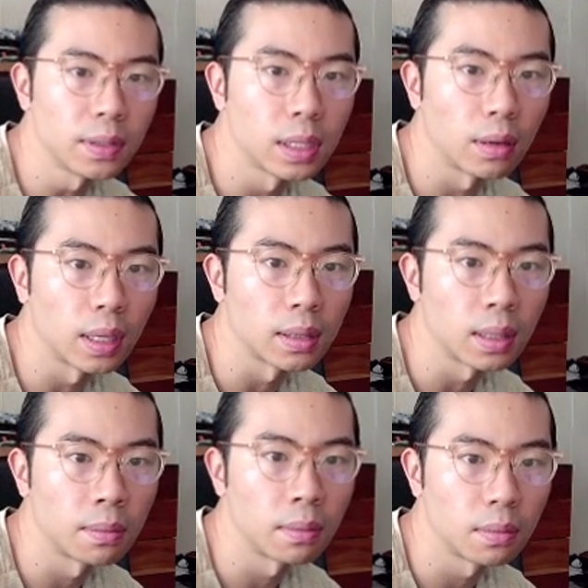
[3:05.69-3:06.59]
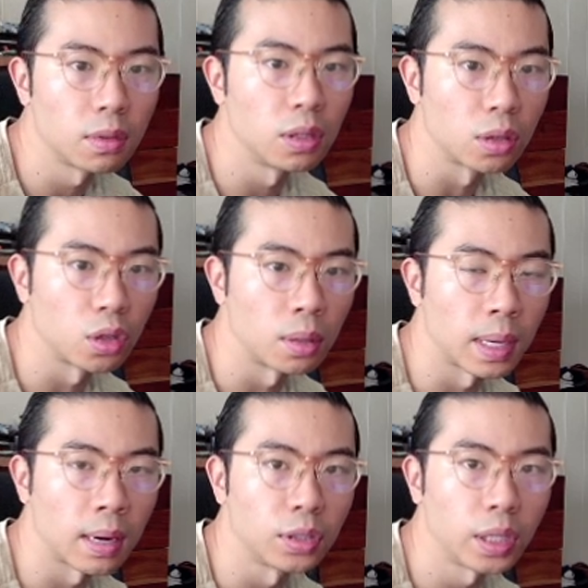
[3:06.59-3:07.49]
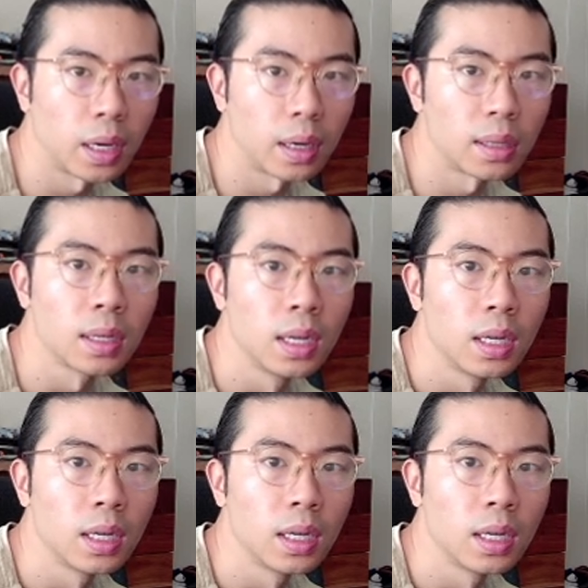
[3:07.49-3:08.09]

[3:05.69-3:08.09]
selling some good amount of shares.